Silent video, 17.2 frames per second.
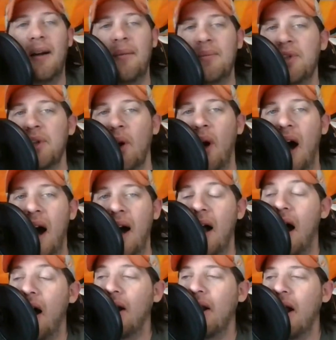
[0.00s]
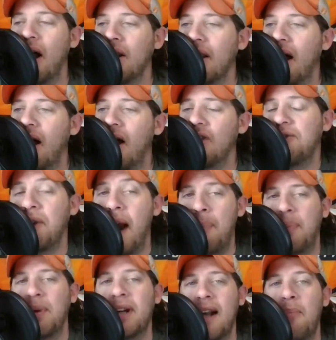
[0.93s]
So I'll
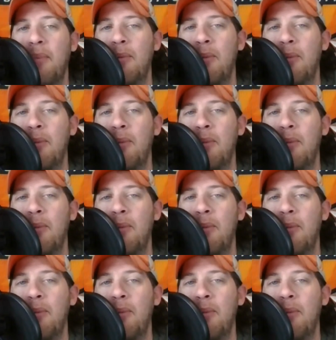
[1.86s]
drop a couple